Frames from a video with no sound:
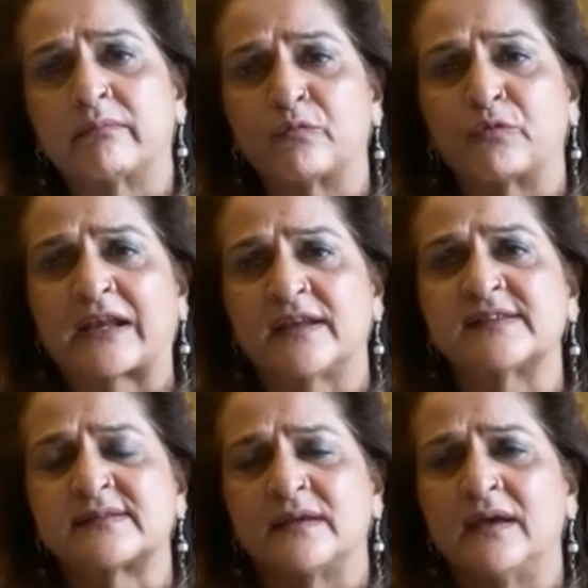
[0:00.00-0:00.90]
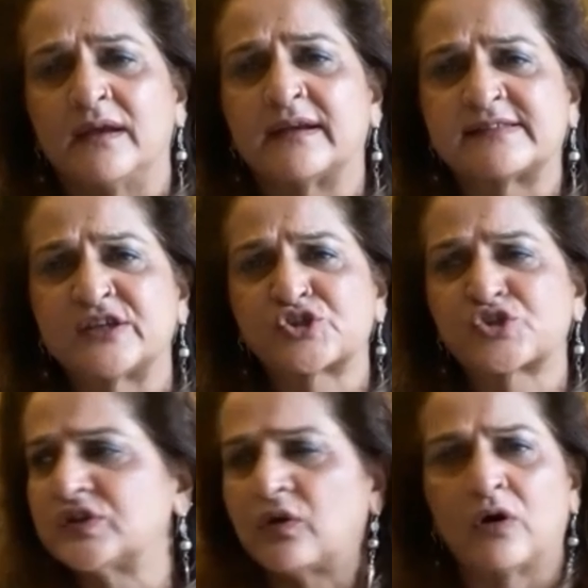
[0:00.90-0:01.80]
reckless
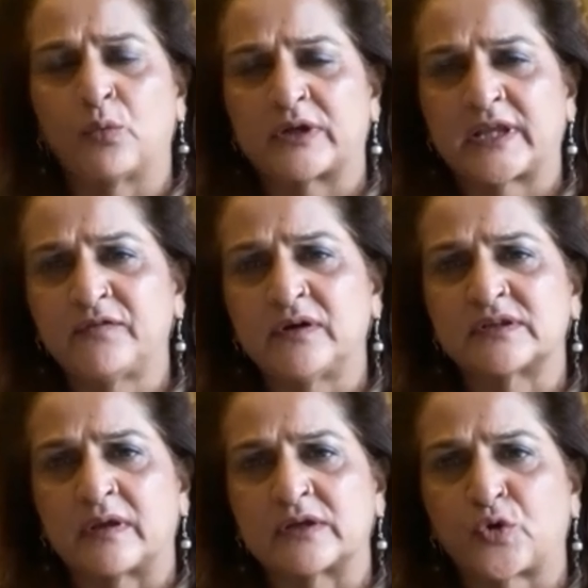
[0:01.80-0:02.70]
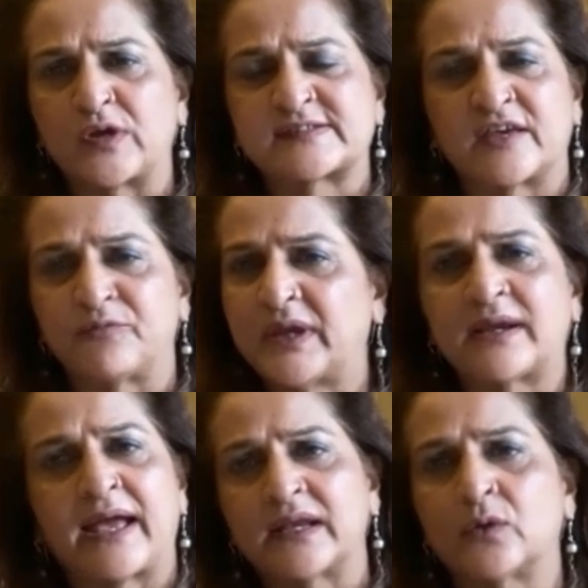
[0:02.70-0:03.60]
decision or whatever a choice I've
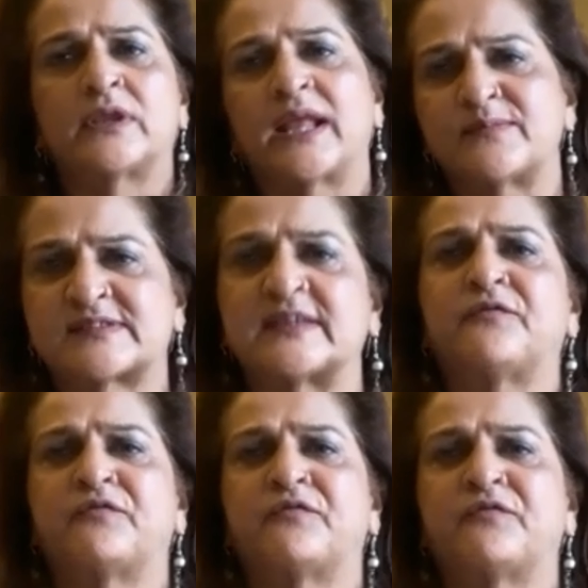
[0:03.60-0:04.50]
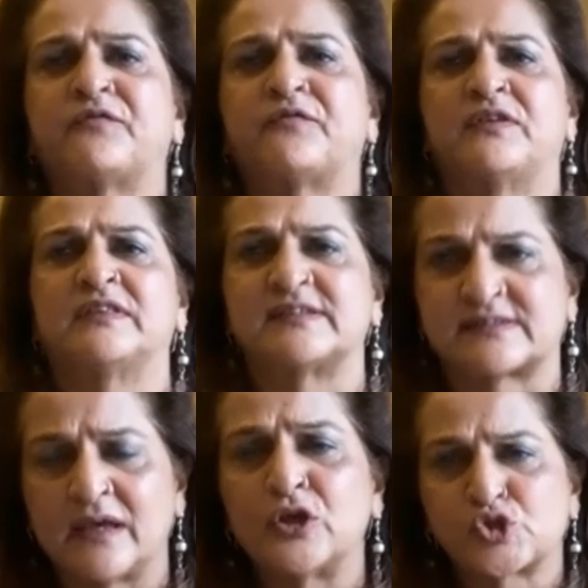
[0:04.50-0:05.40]
made. I know that I'm safe in this
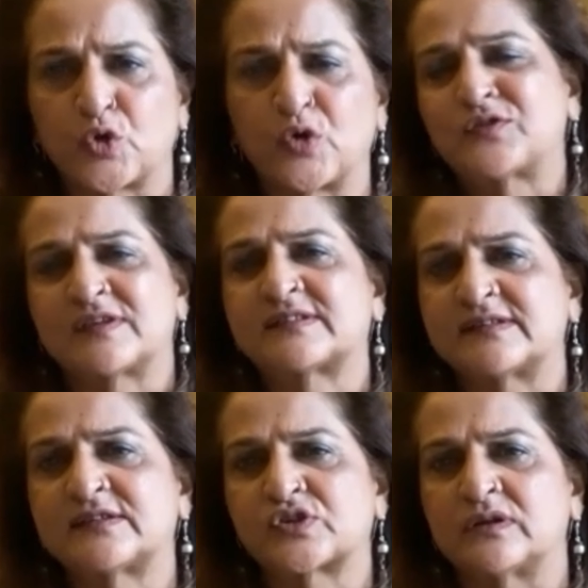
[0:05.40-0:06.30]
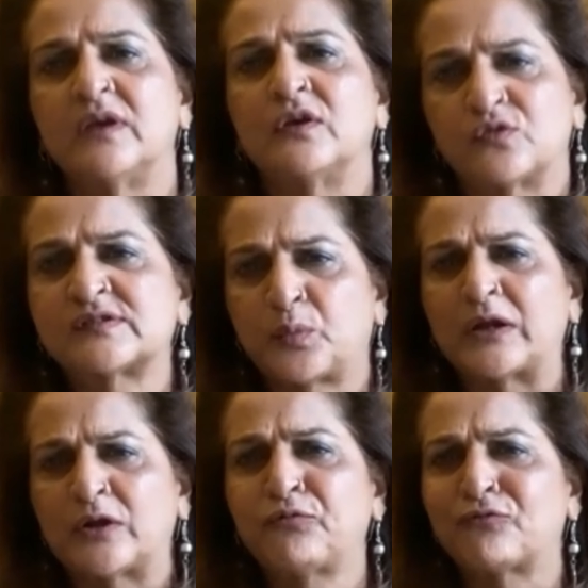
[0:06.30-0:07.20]
choice or this decision. So it's a
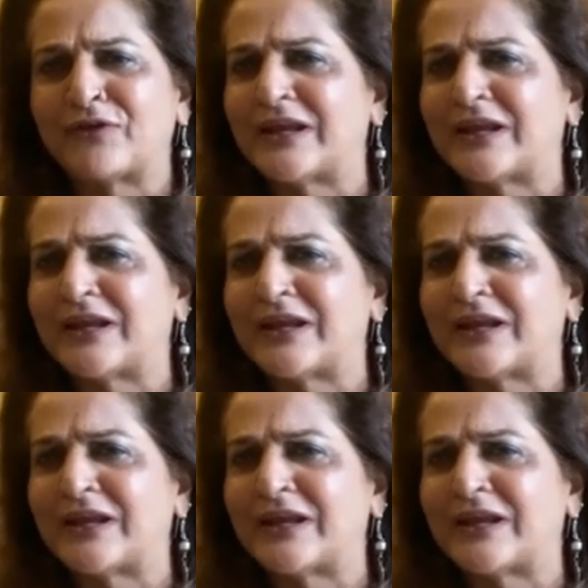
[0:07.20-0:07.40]
wonderful feeling